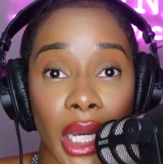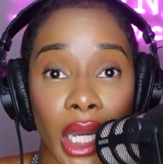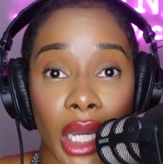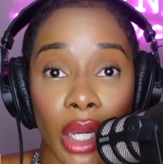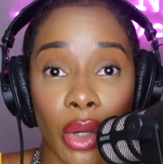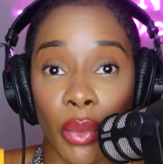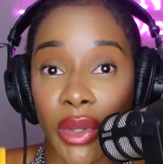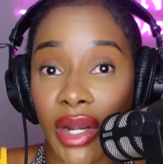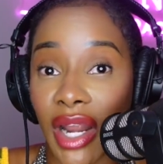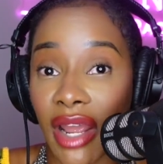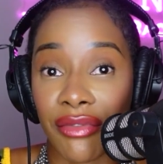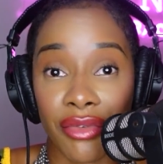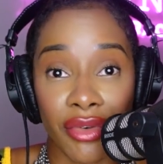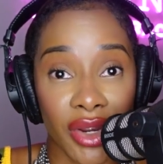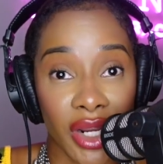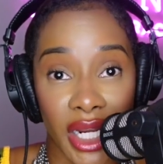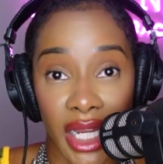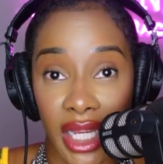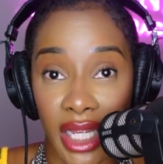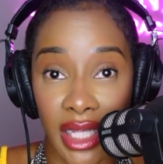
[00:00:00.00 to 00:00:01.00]
Whatever
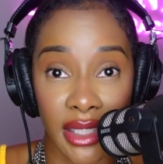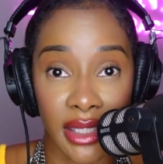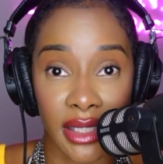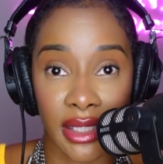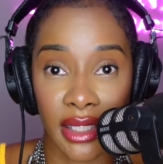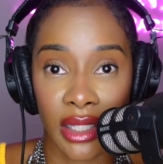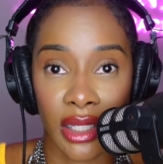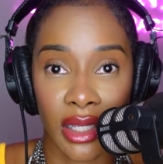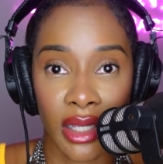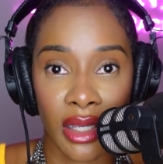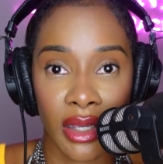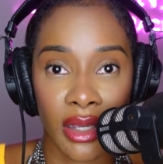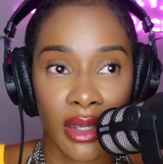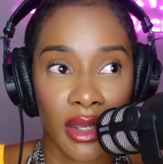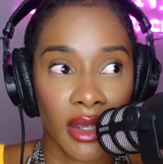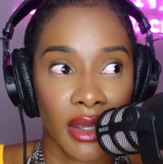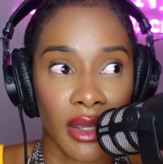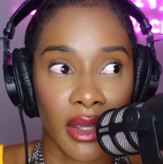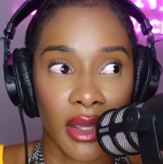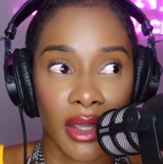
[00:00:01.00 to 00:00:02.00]
it is.
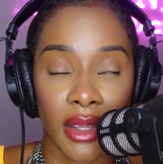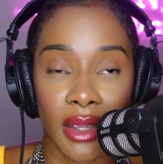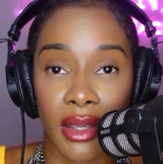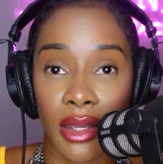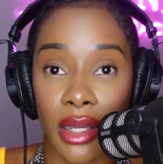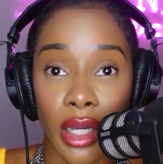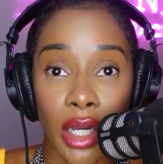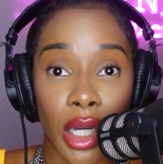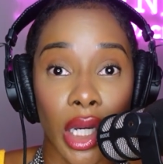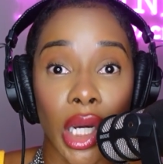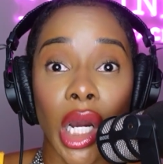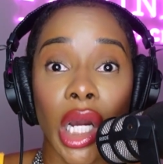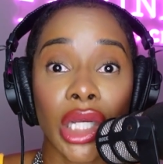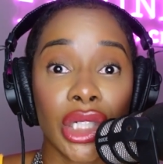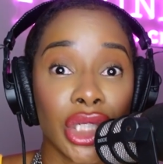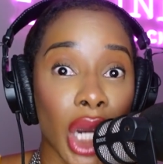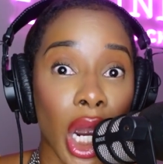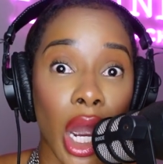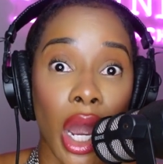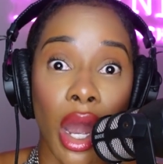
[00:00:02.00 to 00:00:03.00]
A
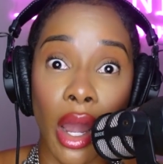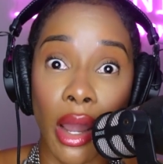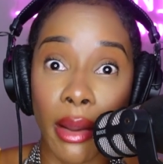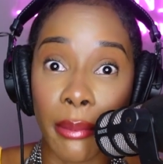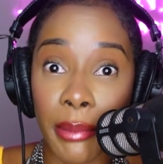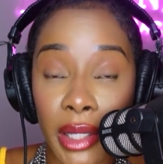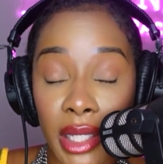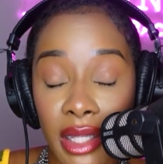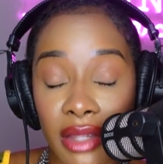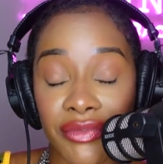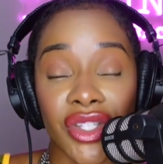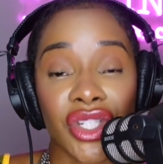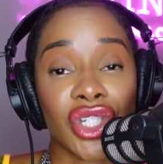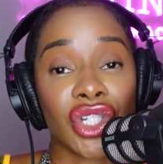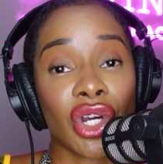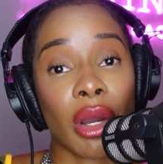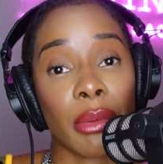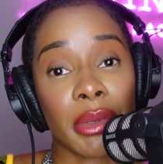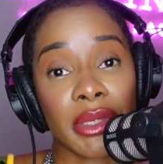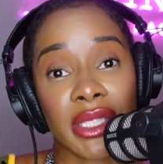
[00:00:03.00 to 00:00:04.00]
job, if the
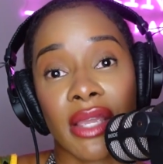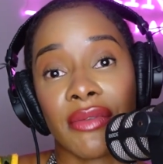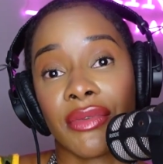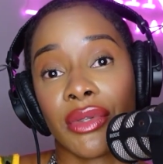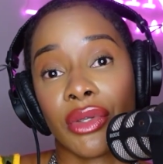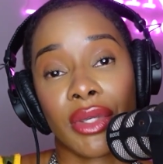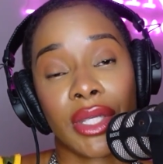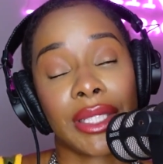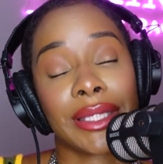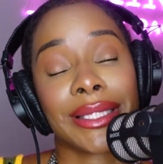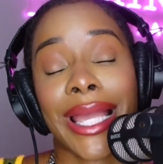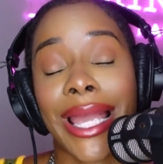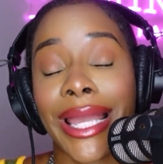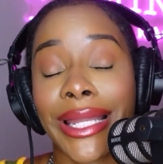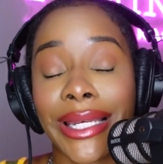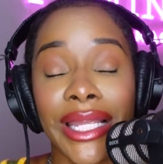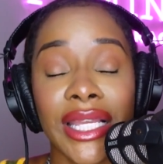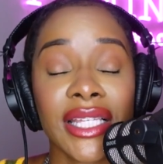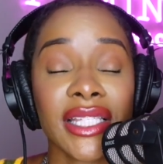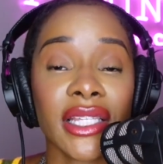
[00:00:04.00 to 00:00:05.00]
job is giving you
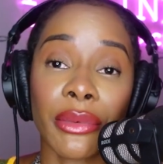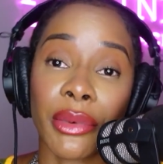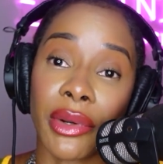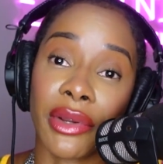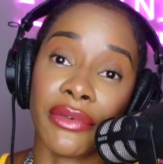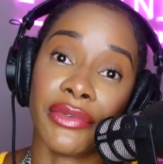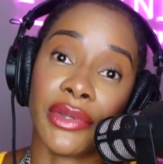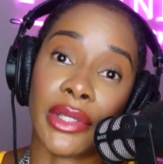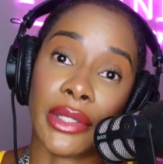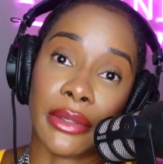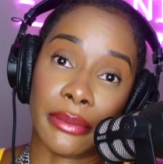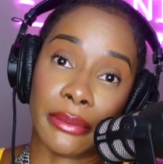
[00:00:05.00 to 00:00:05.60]
anxiety, is it worth it?